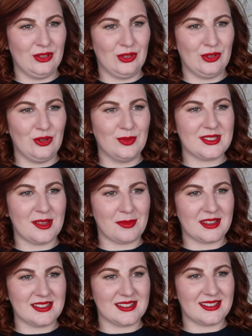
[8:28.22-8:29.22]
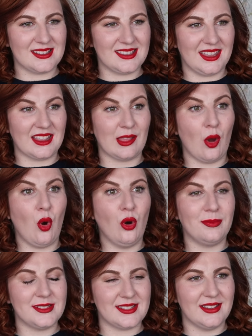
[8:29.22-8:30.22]
you know when something's like the
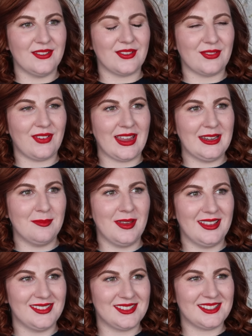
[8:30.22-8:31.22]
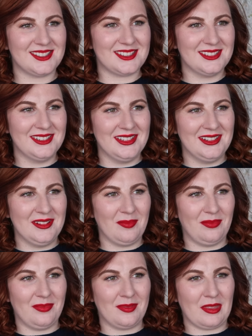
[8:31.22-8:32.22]
opposite of a fine mist
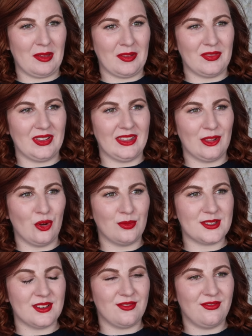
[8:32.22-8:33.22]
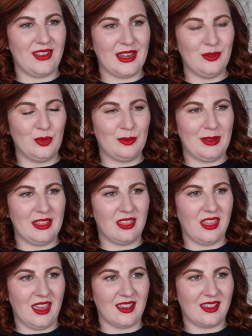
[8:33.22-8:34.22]
that I feel like the opposite fine would be
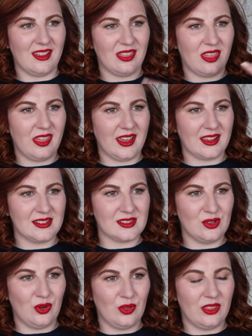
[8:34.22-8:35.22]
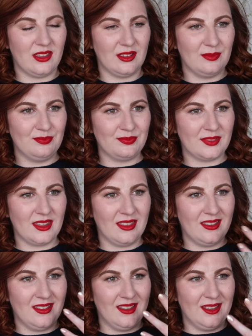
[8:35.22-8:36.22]
thick and thick is not the
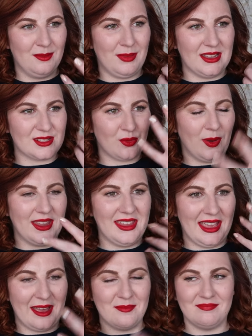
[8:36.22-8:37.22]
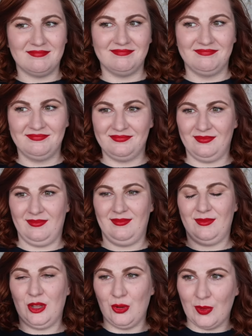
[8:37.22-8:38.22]
but it's quite um
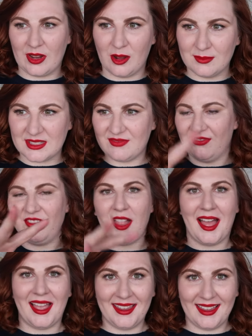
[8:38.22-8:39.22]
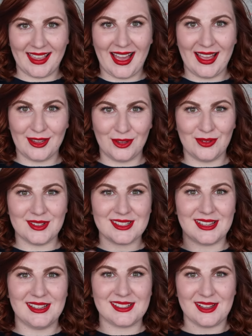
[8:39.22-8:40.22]
you know it comes flying at you it's,
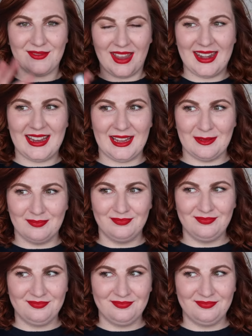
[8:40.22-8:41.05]
it's a very